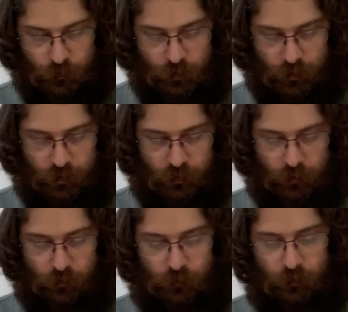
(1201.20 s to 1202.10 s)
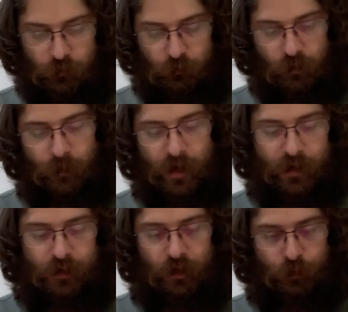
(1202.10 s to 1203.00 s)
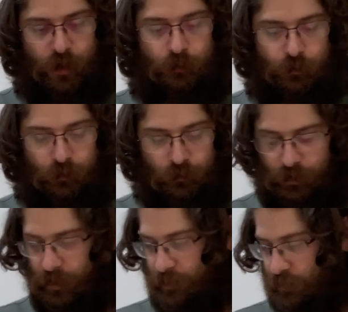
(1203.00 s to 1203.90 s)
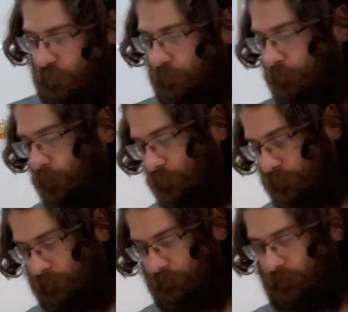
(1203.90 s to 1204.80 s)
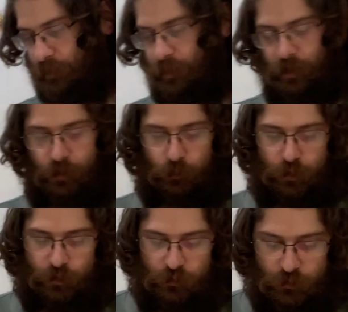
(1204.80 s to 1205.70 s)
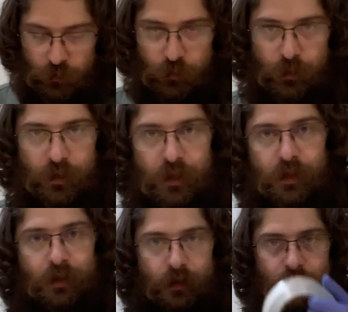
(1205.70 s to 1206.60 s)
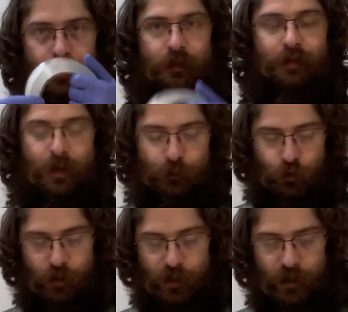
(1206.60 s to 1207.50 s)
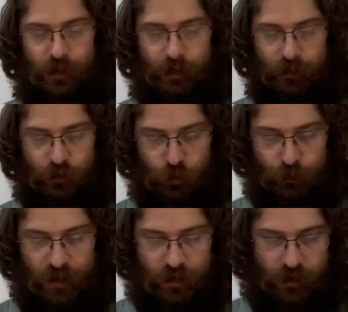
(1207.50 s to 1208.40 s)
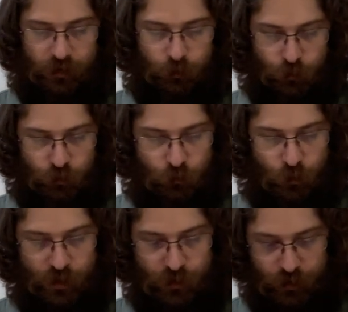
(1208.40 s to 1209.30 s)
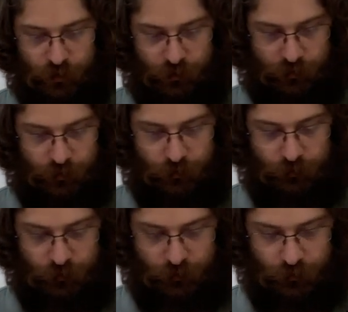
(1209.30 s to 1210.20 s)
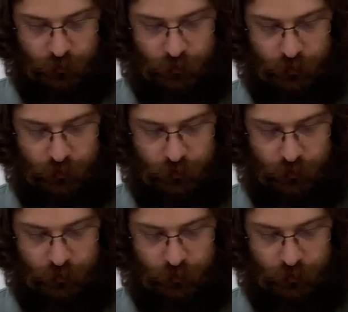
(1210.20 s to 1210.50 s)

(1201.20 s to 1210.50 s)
we're gonna remind the paper that it's gonna fold, and then we're gonna do the tape trick again to make it a little more rigid, a little more.